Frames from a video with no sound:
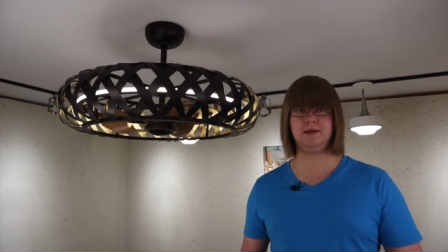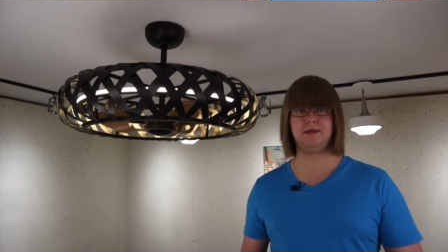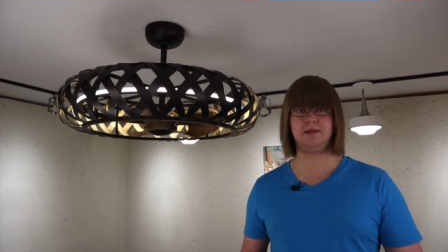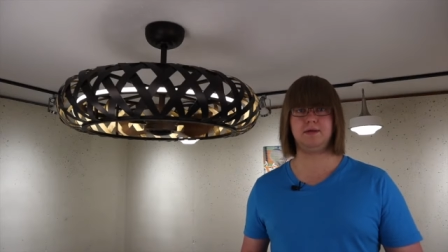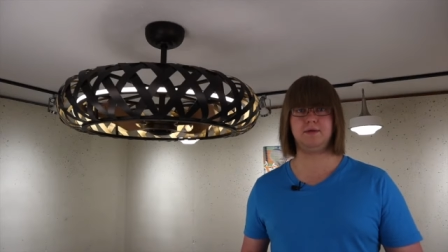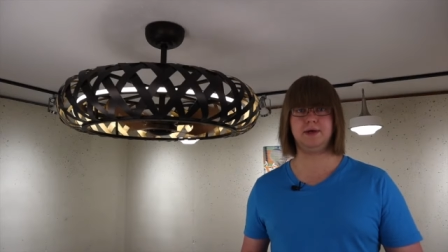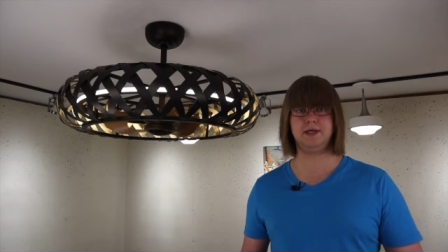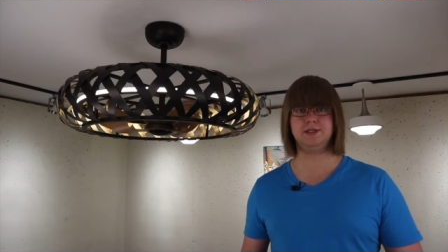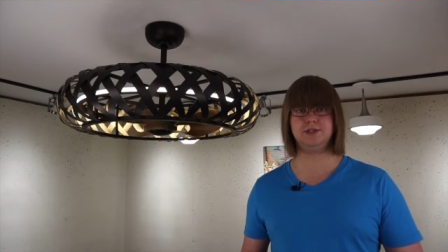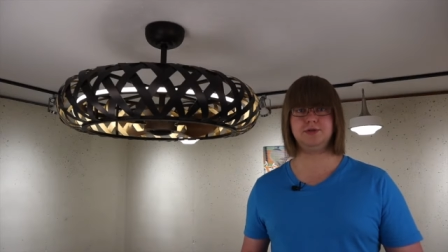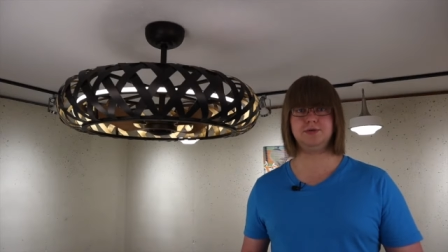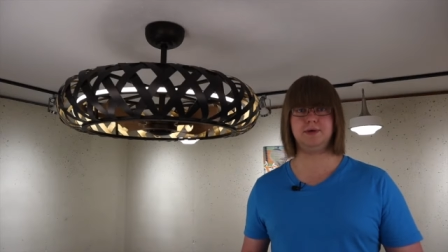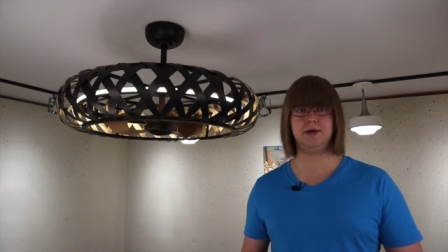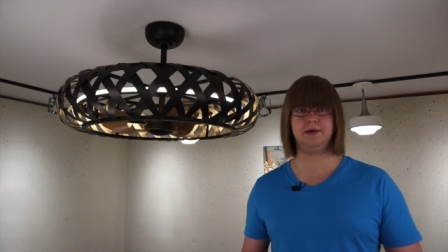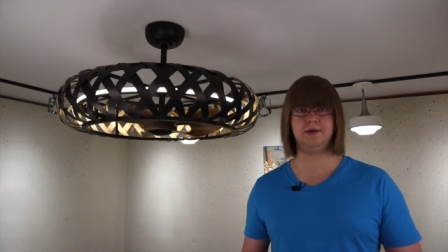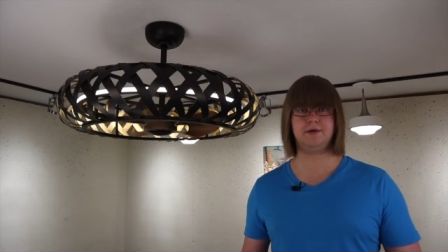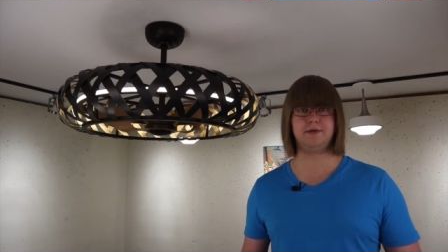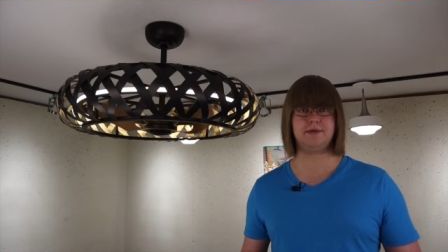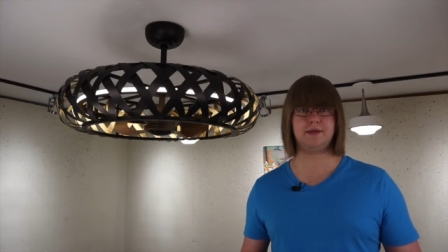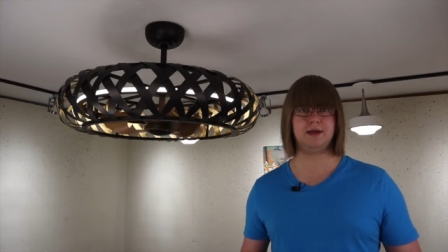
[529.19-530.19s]
so I do
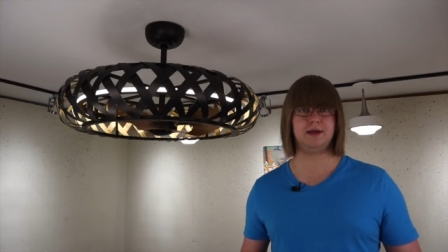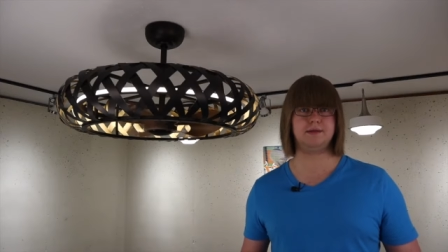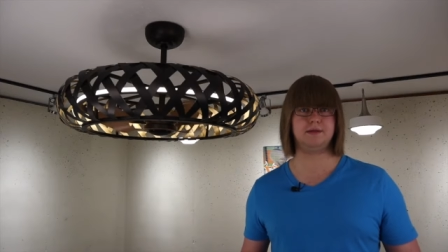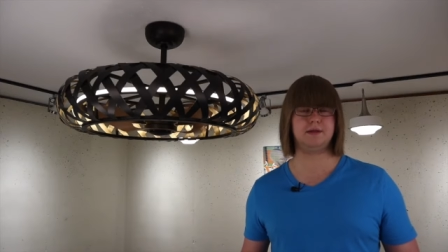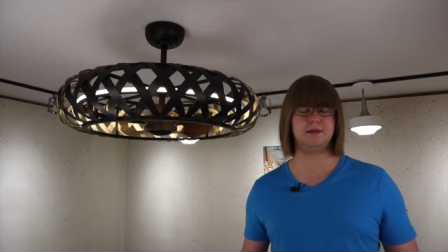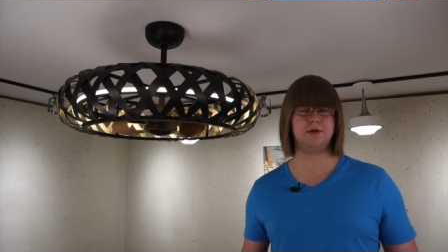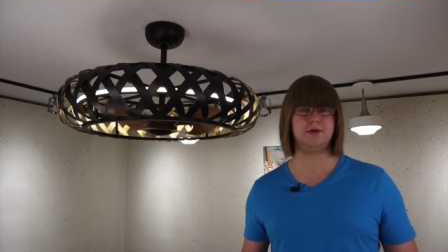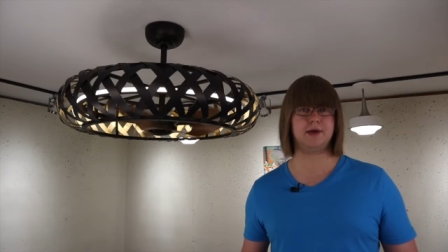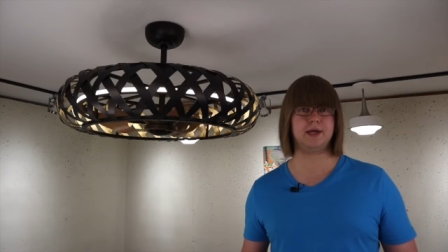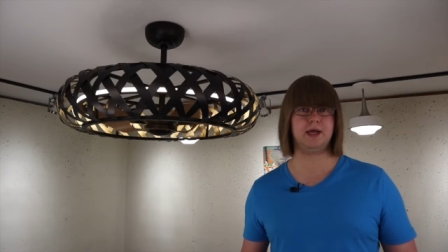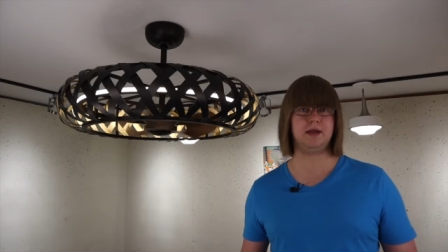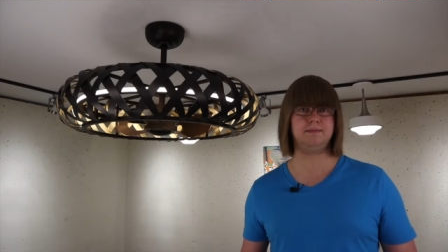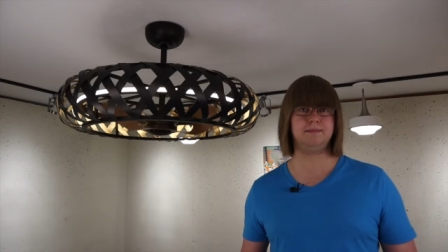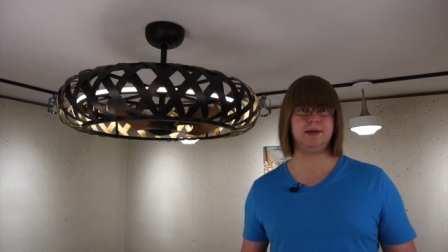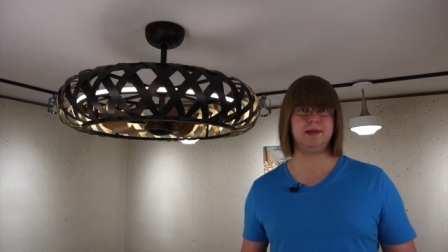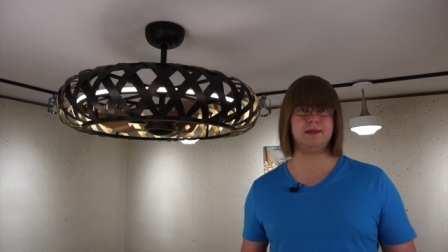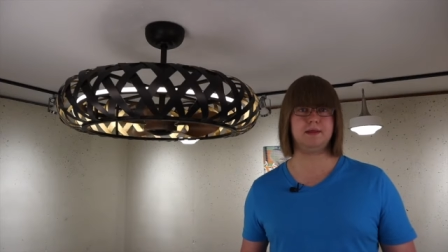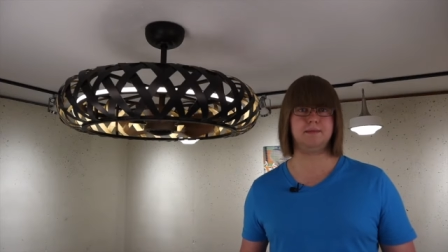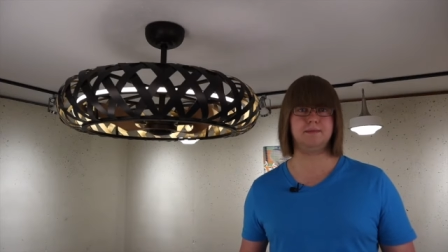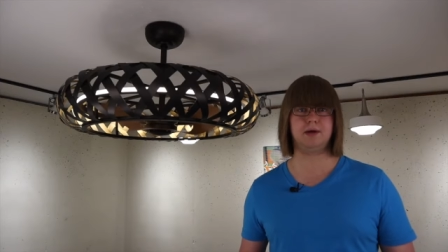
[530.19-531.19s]
understand that there can
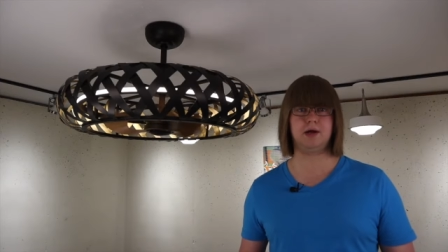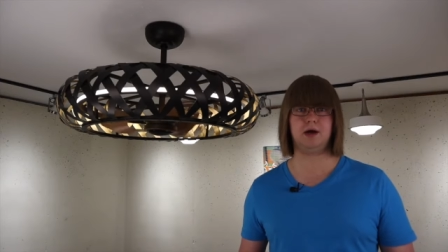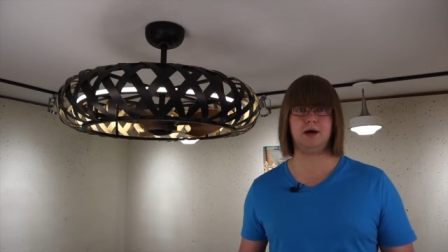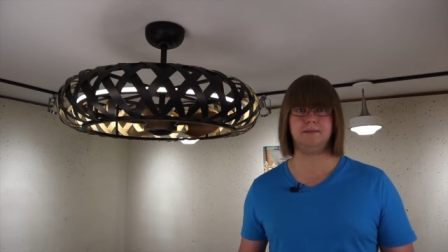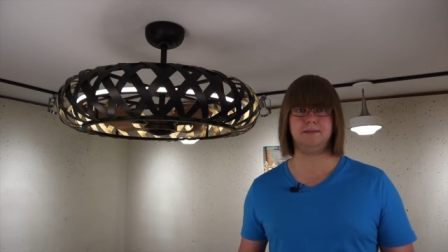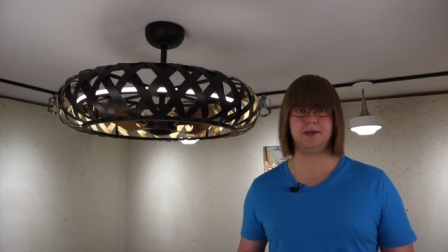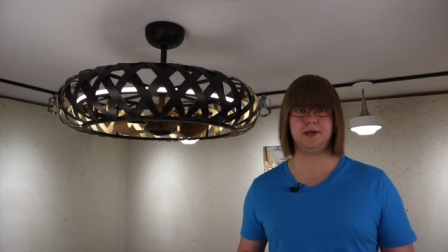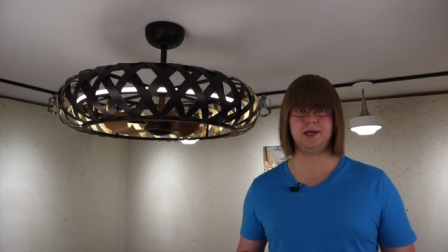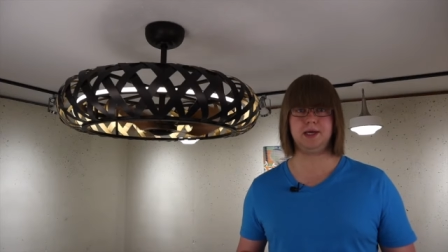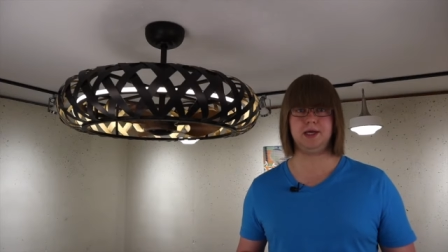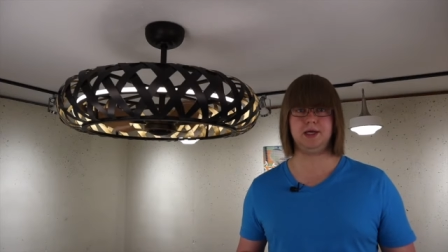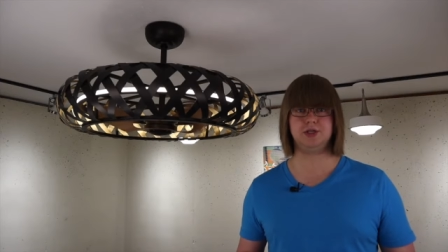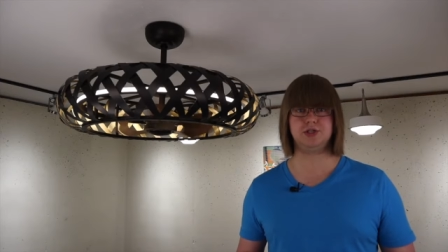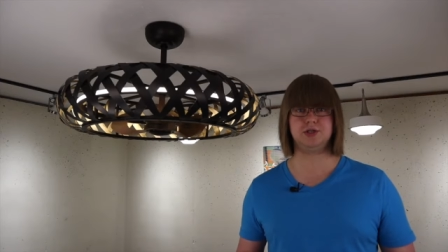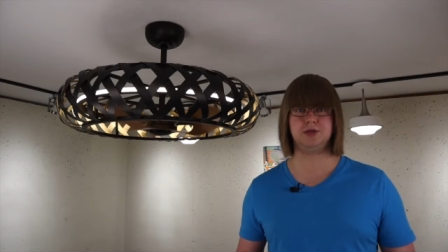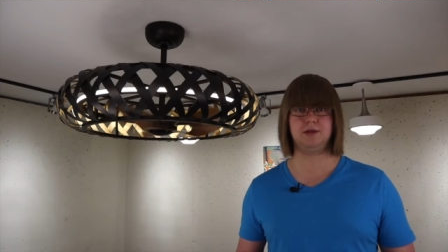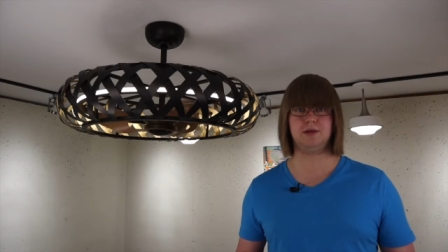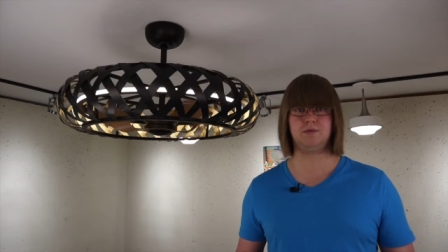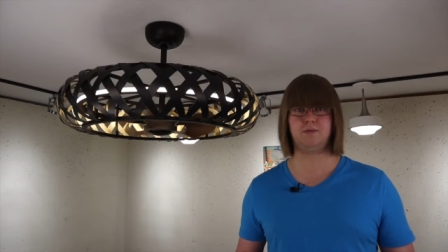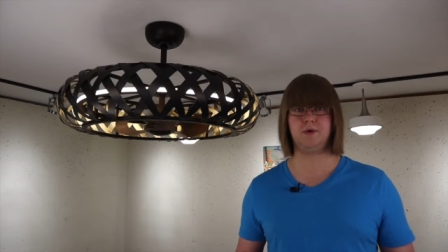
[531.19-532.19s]
be some
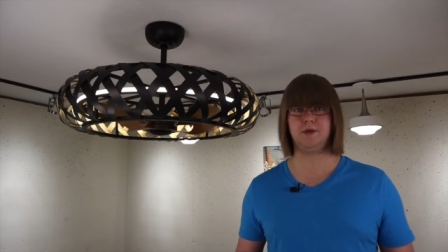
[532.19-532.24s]
complications